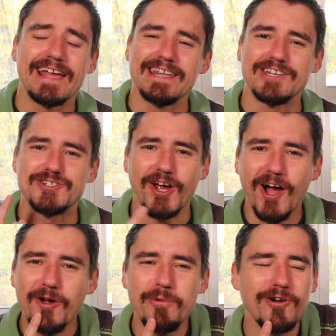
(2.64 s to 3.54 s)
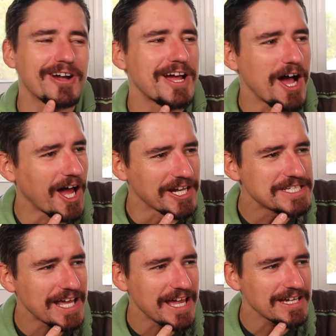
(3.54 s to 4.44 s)
can a dog wear a
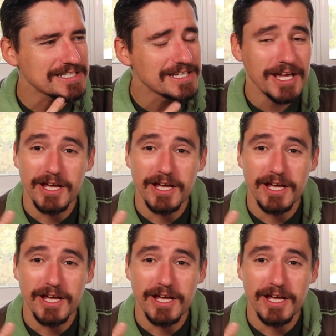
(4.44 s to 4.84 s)
contact?